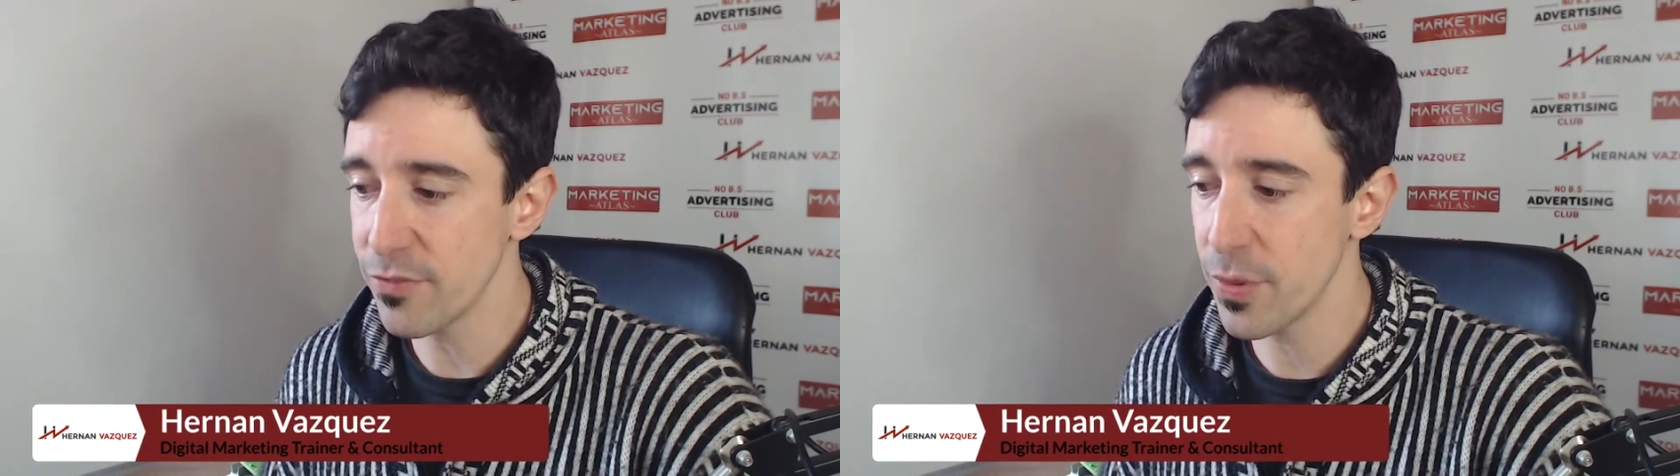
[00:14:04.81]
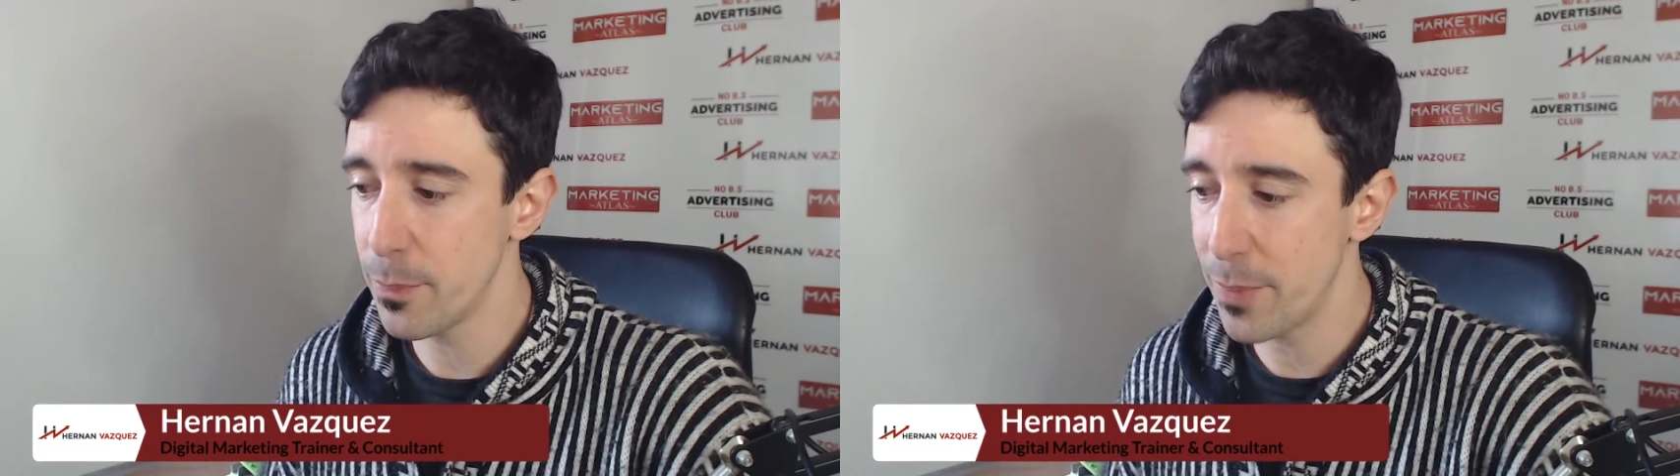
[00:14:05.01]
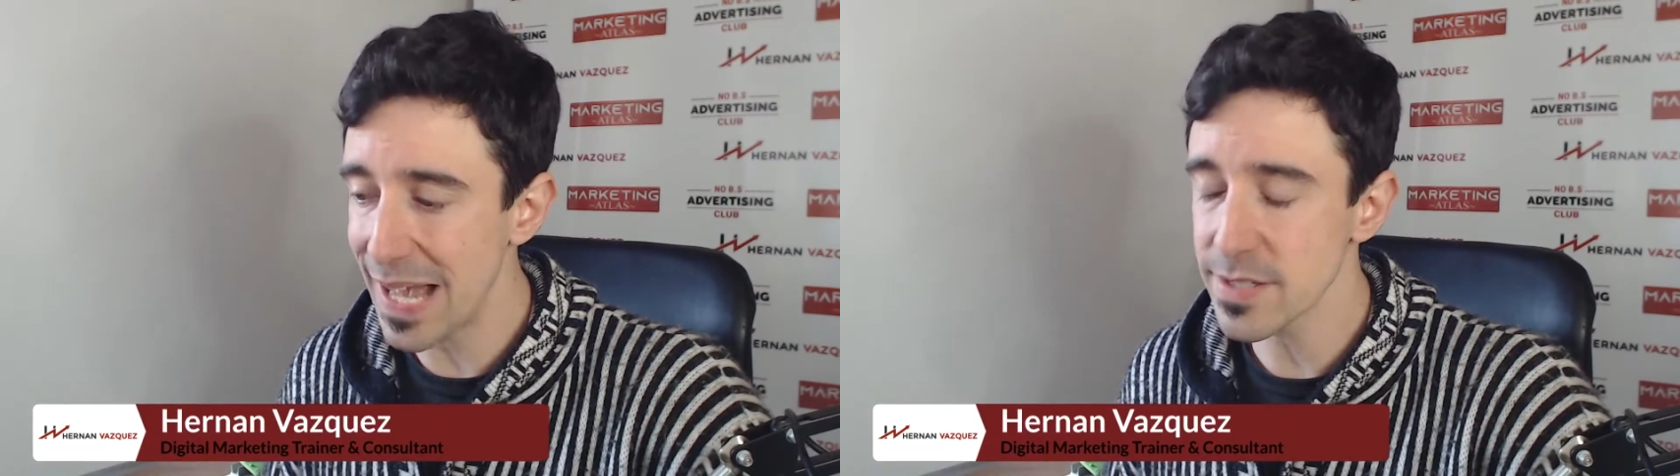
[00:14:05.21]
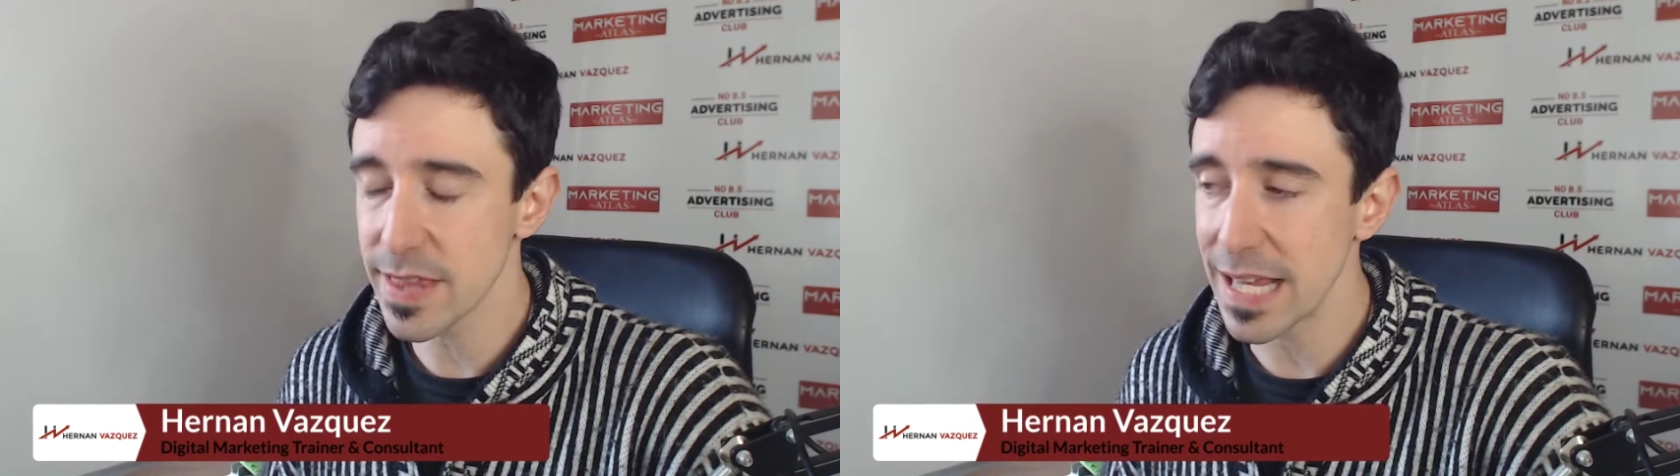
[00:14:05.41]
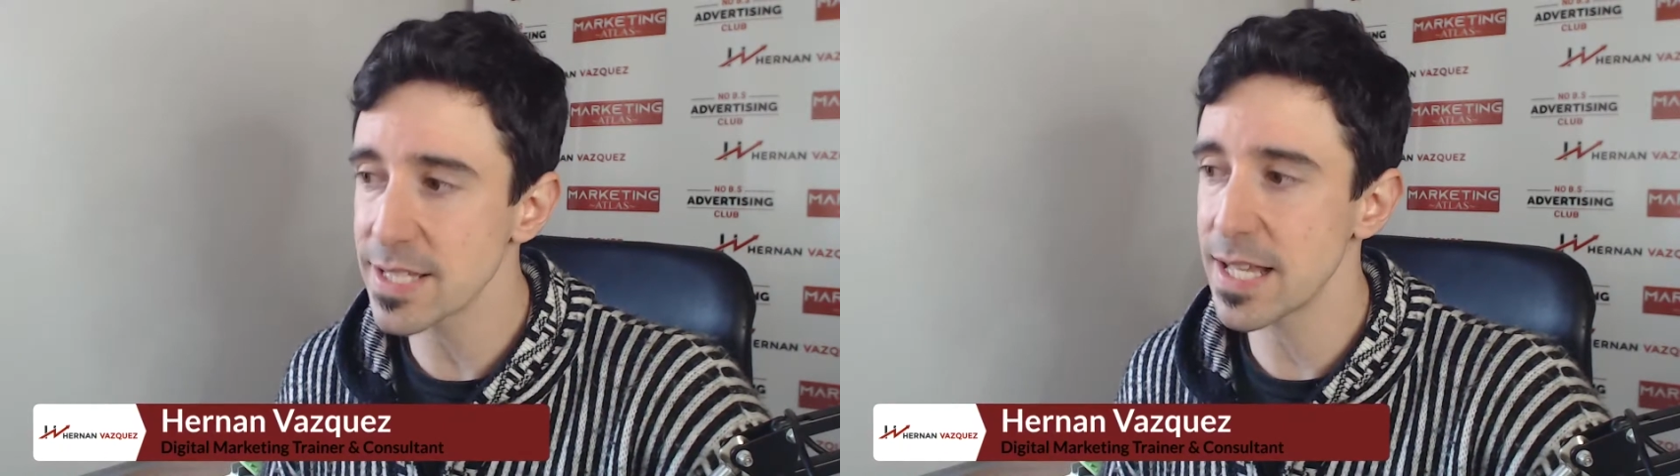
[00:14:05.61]
the best
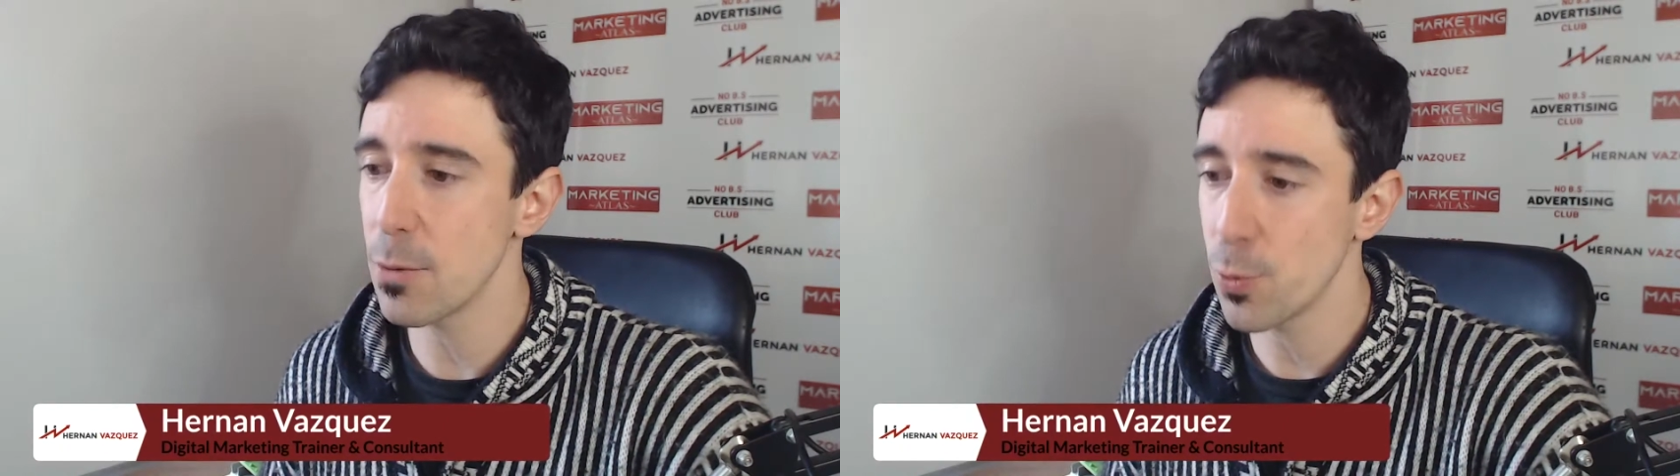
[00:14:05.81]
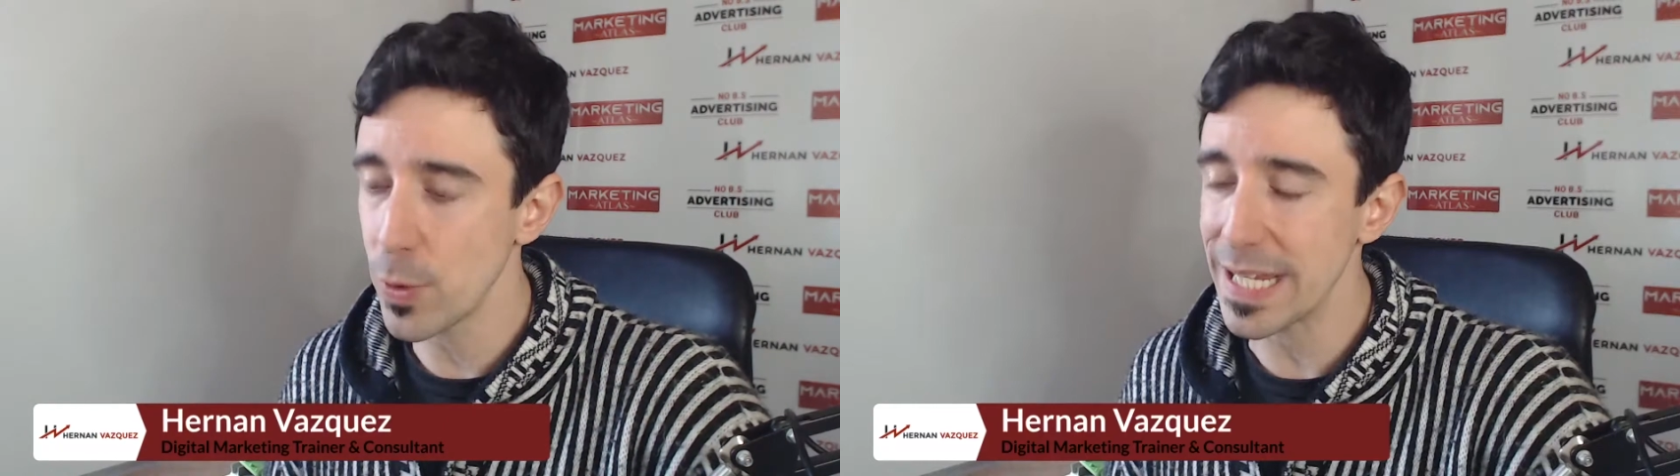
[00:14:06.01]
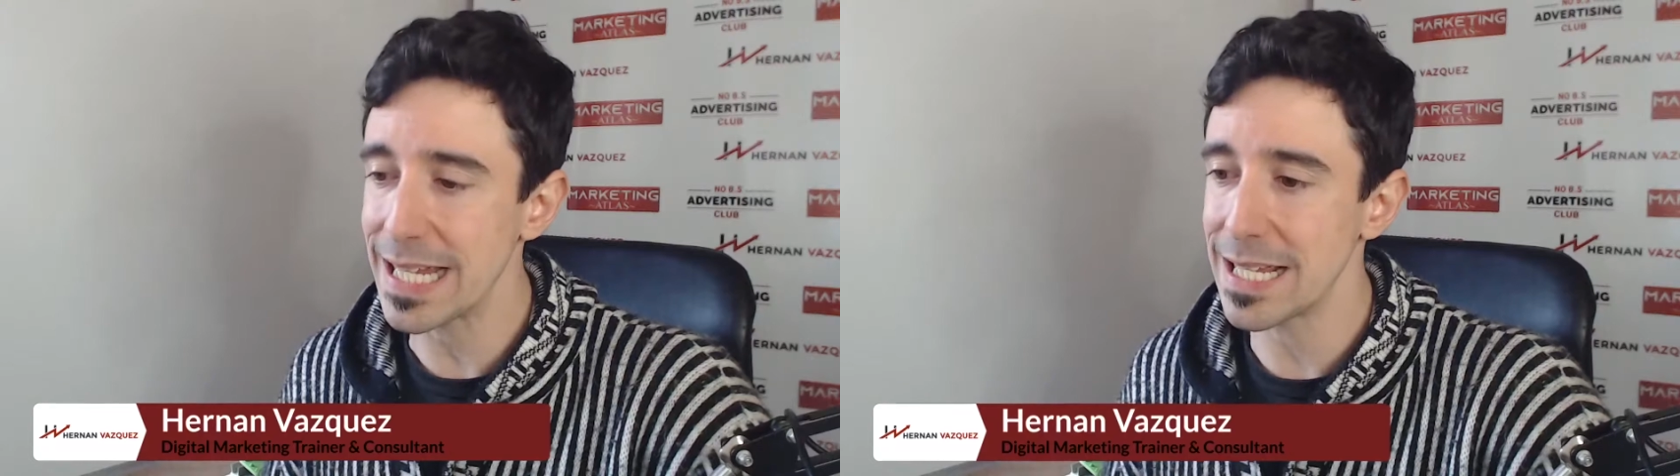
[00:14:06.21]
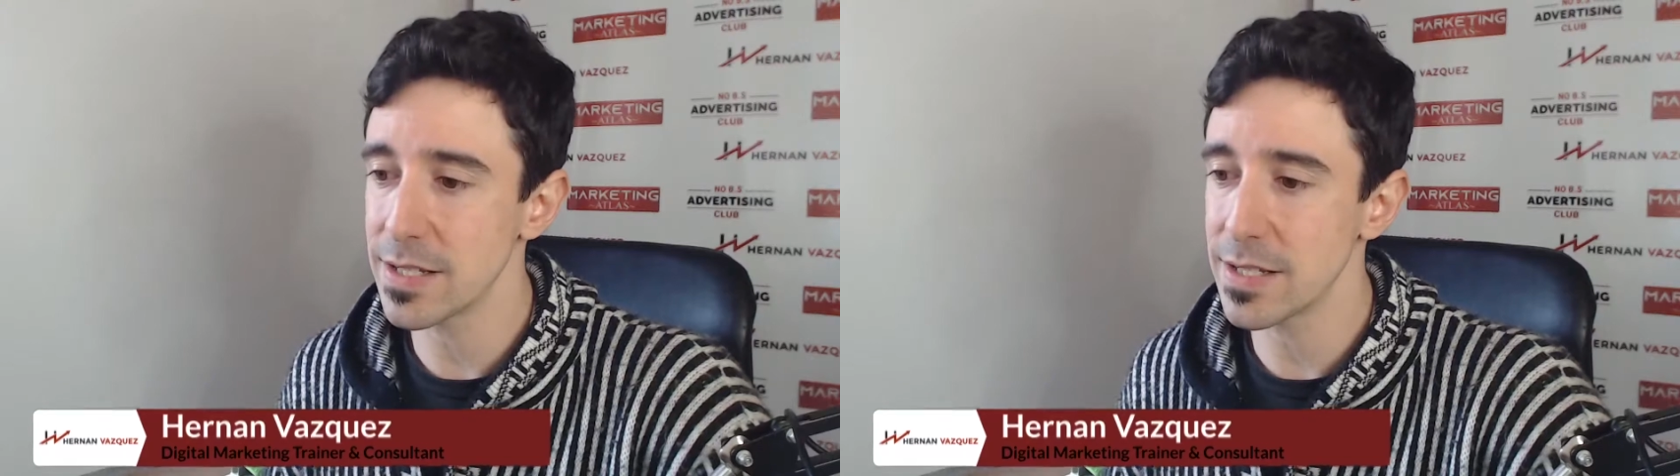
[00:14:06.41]
things that we